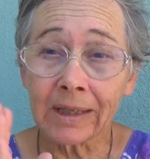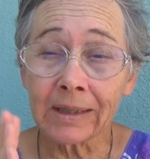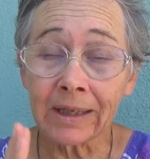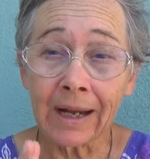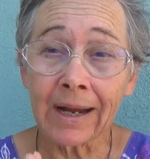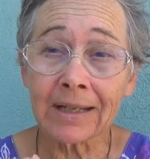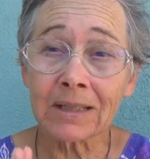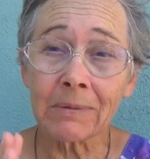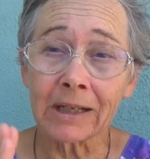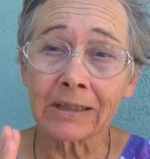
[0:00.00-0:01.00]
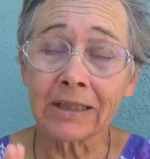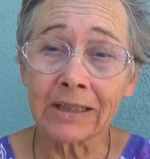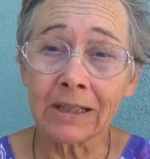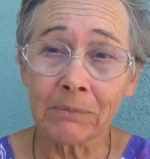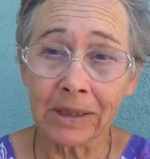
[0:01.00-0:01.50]
in aspect,
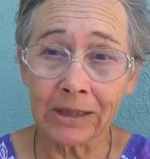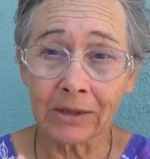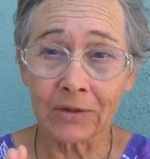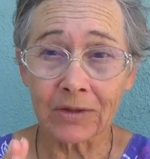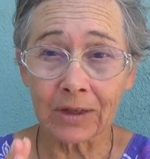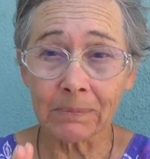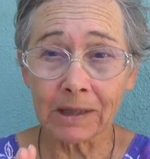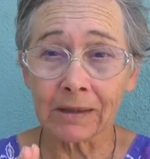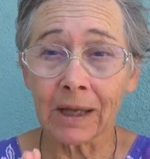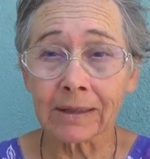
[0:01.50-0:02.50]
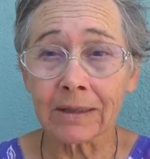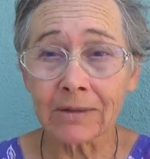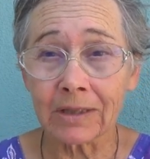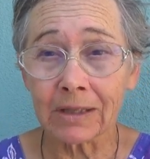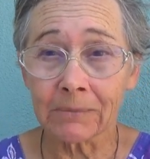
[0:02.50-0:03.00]
in demeanor, something like
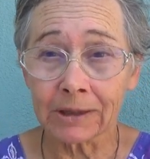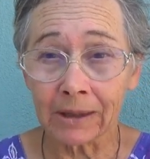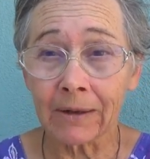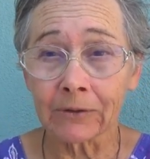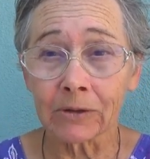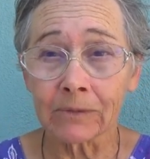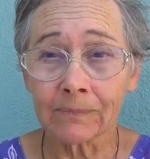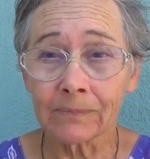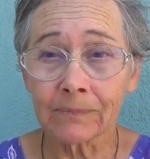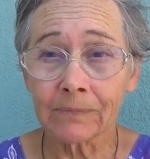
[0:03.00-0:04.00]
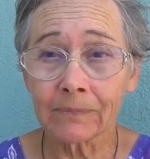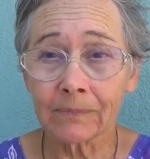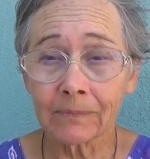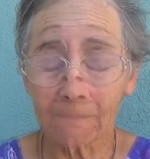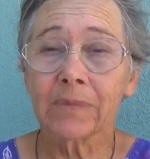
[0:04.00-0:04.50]
this demon lover.
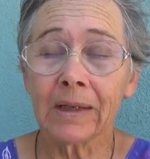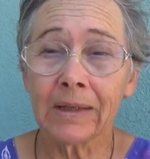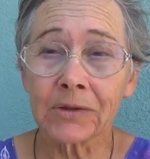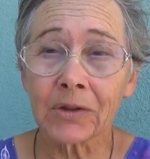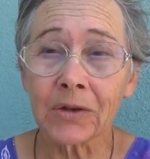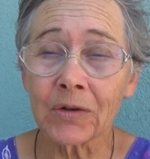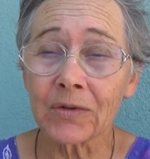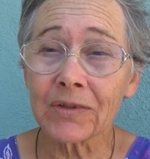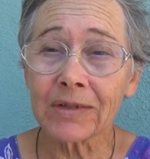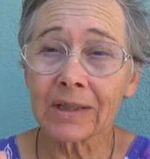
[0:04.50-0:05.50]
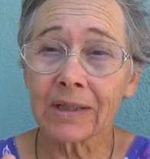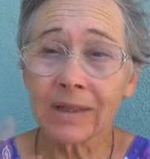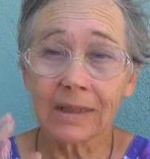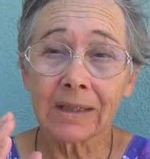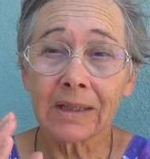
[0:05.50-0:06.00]
He turns
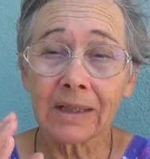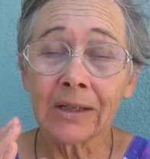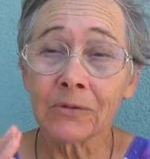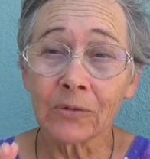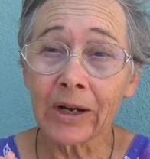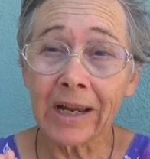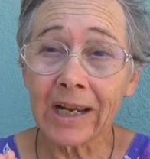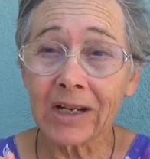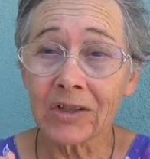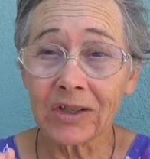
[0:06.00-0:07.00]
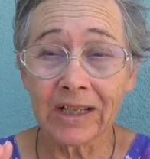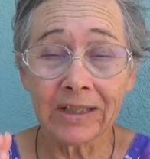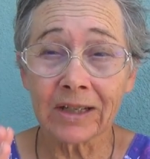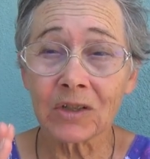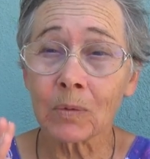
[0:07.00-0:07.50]
enraged, he
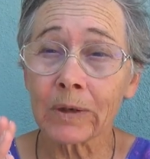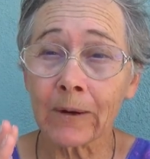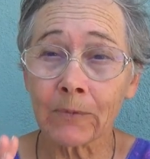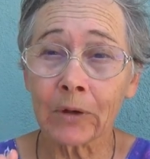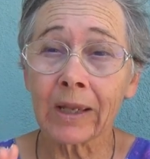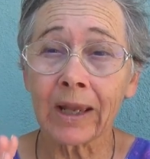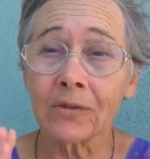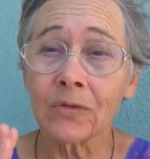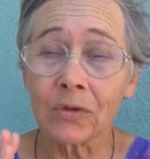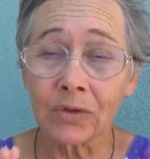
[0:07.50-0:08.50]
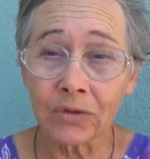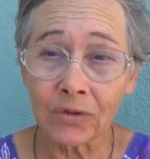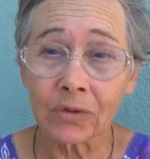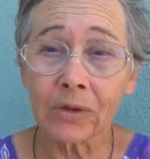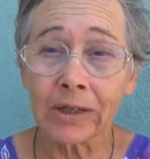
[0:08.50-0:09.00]
does whatever he can to
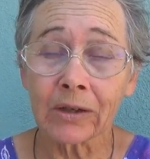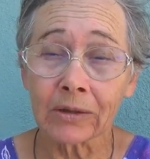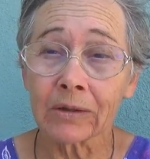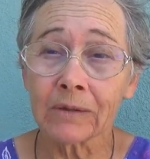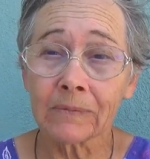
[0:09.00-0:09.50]
destroy her.